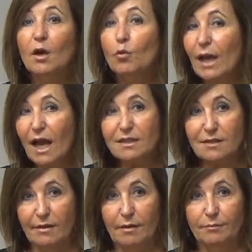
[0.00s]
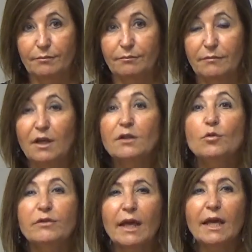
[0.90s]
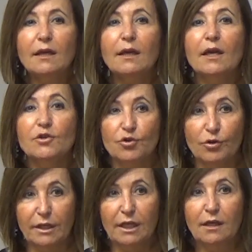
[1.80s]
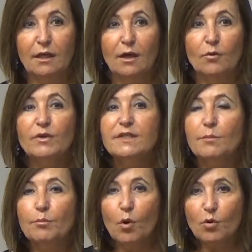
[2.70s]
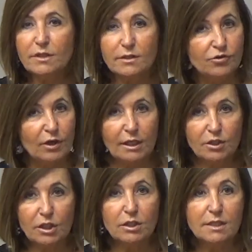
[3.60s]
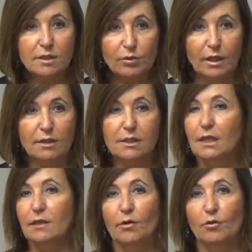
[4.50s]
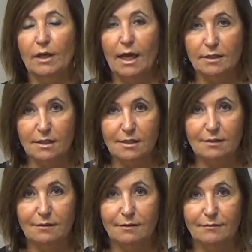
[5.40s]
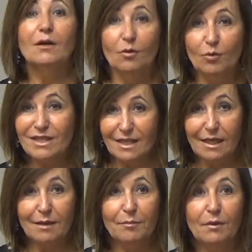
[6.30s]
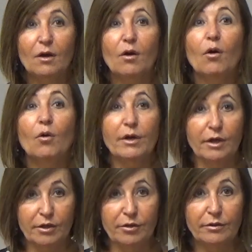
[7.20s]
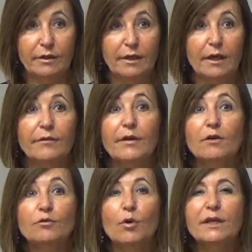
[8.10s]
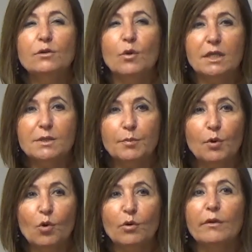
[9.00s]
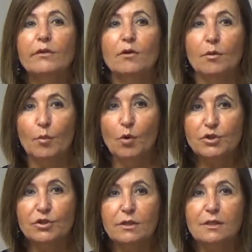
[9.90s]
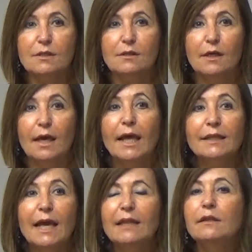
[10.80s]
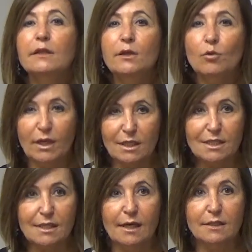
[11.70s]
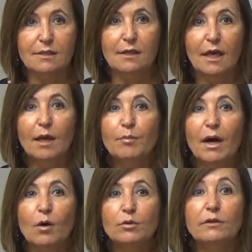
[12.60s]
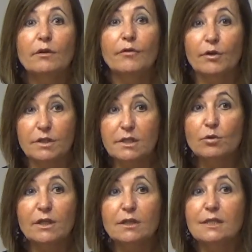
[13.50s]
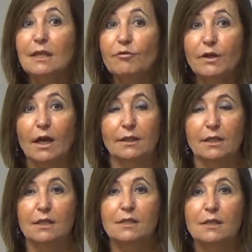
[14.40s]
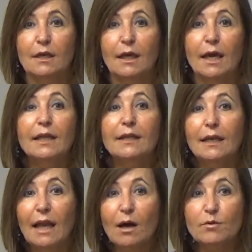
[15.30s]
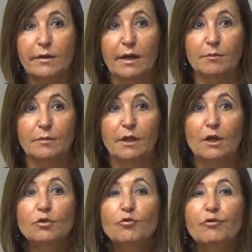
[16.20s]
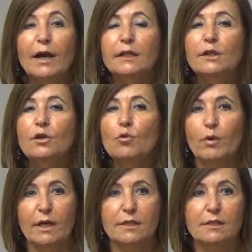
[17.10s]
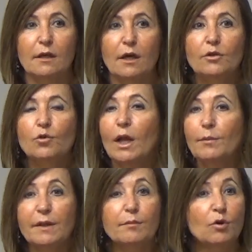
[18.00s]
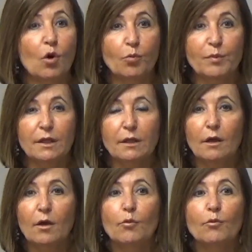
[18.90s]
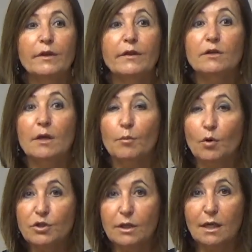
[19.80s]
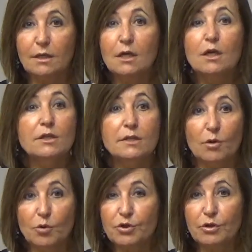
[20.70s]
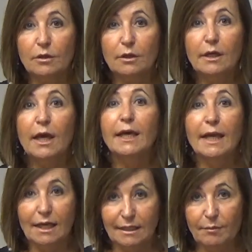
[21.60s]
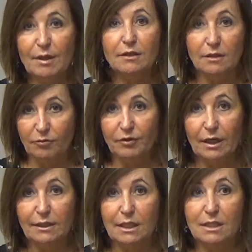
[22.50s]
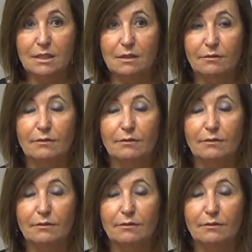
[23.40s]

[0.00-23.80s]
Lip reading: We ask them to take a journey with the most challenging students in their class. With him or her, they are going to explore their emotions and get new insights about their student difficulties and allow them to find new ways to help them coping with their emotional, social, and academic difficulties.